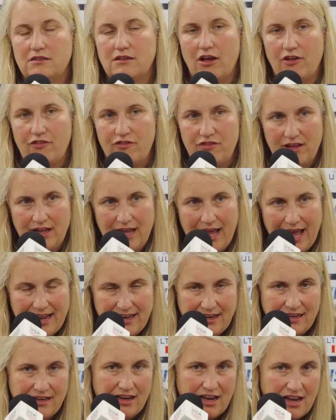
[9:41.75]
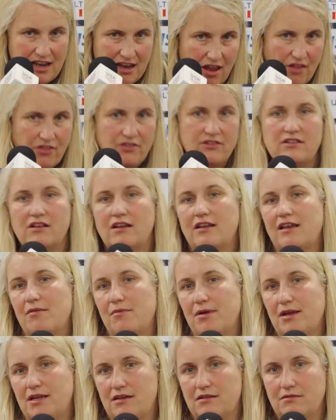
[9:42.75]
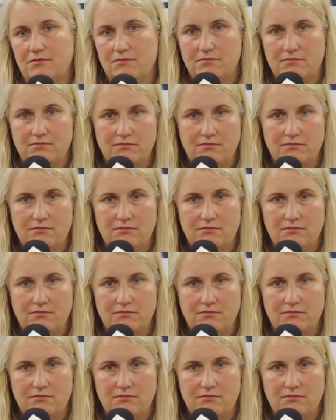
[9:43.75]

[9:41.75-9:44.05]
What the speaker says: I think, added another dynamic.